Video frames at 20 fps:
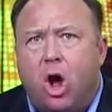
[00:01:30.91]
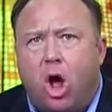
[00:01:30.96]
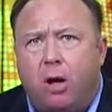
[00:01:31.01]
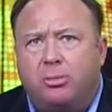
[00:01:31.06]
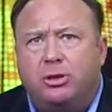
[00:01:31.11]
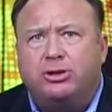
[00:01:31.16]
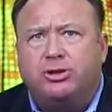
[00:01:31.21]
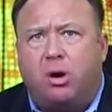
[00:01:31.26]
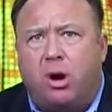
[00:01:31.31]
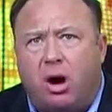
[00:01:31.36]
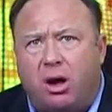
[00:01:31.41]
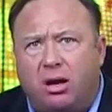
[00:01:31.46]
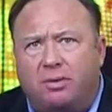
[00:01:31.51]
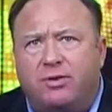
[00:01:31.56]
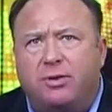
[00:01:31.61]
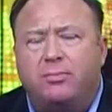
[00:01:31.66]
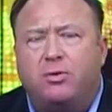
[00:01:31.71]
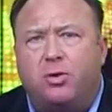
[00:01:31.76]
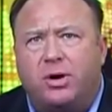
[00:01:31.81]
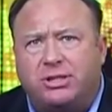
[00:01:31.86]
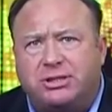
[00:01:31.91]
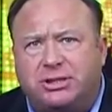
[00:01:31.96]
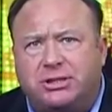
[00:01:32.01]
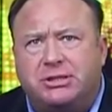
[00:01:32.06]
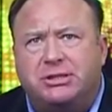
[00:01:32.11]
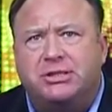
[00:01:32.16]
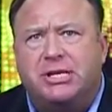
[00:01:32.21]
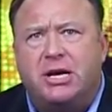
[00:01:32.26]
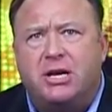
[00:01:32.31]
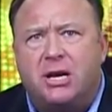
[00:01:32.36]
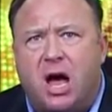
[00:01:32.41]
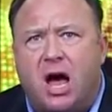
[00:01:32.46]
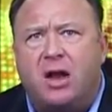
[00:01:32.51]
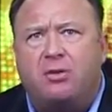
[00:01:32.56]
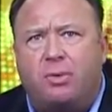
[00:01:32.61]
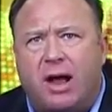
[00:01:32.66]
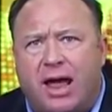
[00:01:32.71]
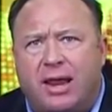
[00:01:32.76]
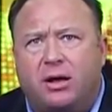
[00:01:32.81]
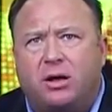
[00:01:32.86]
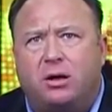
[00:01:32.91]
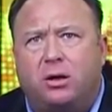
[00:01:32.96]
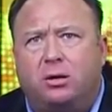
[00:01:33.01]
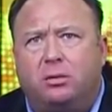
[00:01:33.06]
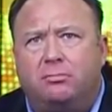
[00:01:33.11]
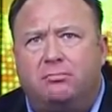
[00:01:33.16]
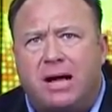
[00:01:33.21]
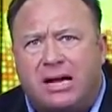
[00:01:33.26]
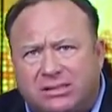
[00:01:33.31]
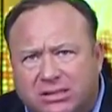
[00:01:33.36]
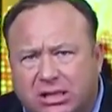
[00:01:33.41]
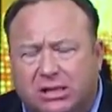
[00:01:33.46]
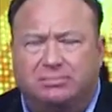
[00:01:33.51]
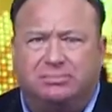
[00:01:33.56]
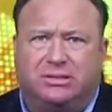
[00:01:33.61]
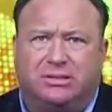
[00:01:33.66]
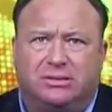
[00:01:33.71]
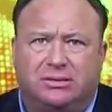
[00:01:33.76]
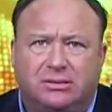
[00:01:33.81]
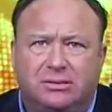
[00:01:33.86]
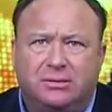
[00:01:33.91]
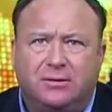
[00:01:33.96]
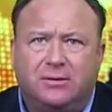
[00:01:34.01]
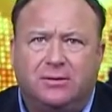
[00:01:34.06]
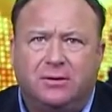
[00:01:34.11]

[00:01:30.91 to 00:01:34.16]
almost all of them Christians and non-radical Muslims.